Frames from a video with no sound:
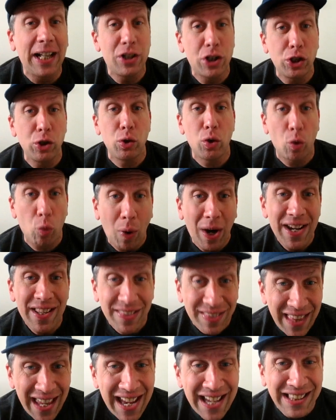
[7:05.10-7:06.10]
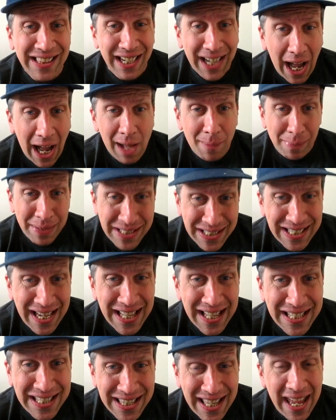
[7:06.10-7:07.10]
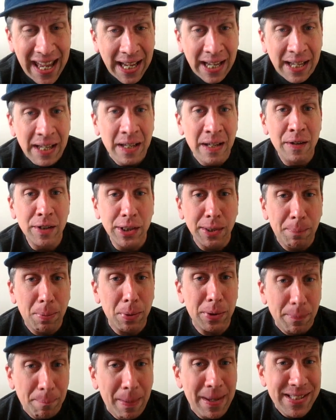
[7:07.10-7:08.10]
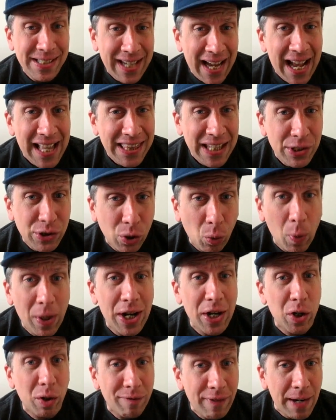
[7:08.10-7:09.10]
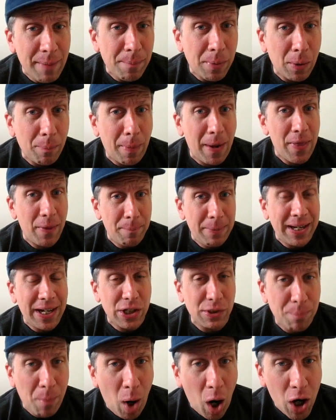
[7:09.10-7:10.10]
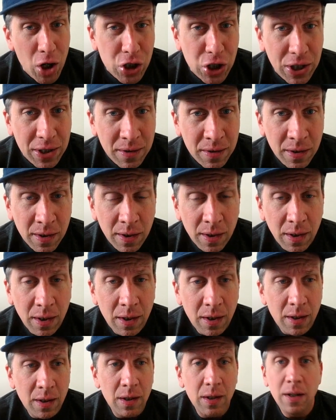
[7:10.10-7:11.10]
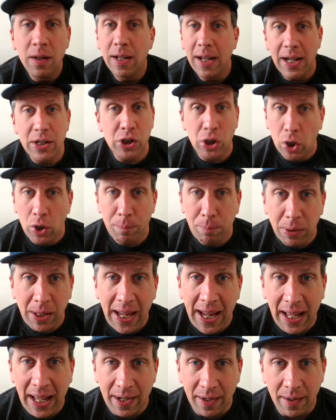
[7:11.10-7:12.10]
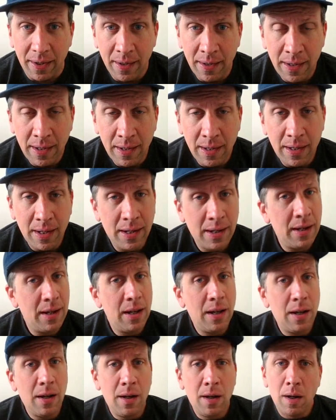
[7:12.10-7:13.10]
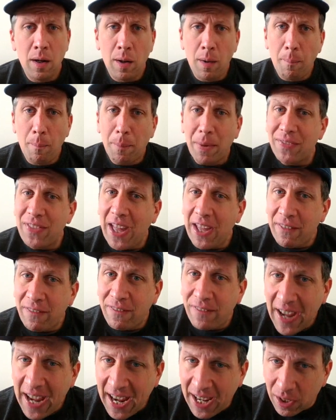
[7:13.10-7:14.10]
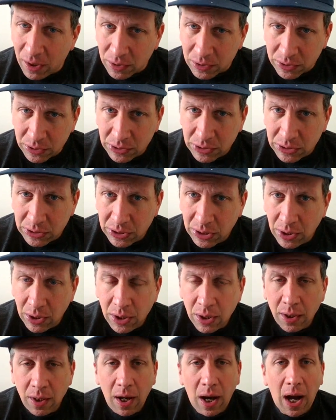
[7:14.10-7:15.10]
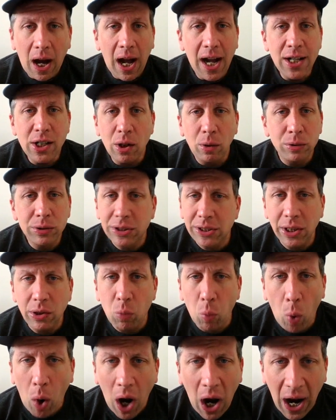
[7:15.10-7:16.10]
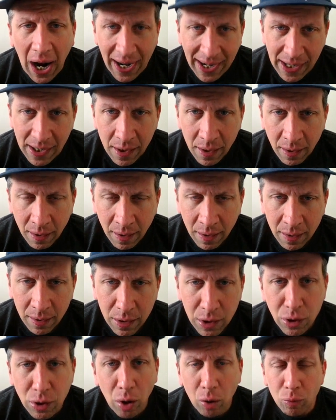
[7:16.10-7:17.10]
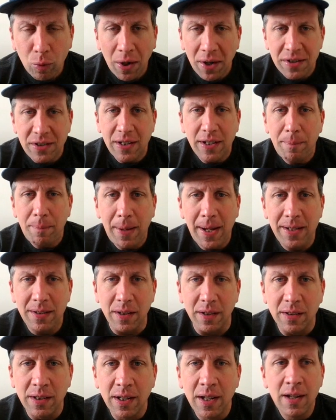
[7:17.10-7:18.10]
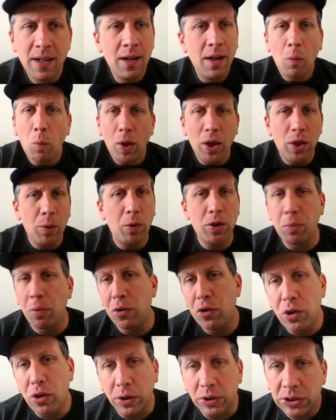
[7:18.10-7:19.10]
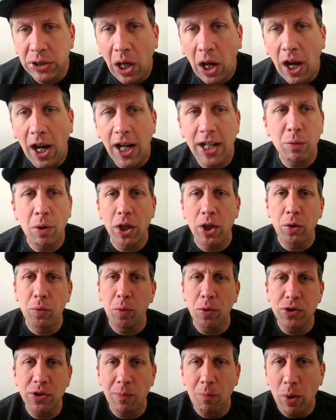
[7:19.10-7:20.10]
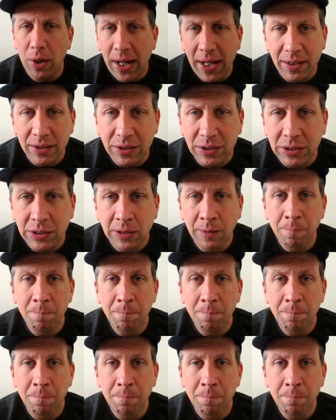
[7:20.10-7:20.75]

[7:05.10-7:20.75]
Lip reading: to do the right thing, the common sense thing, to put the best candidate to win in November by the biggest margin, is a good plan. But if that fails, I don't see why you don't run as an independent. Whether it's with Jill Stein, whether it's with someone else.